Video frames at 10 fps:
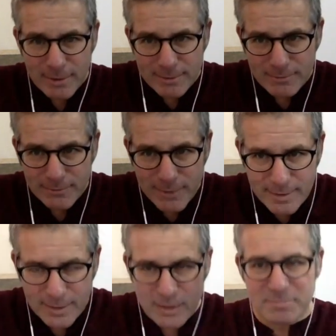what when we
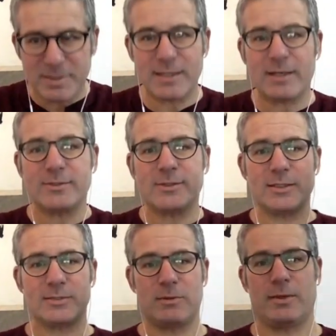think of Picasso,
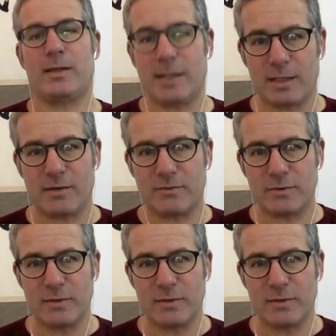this is what we think of.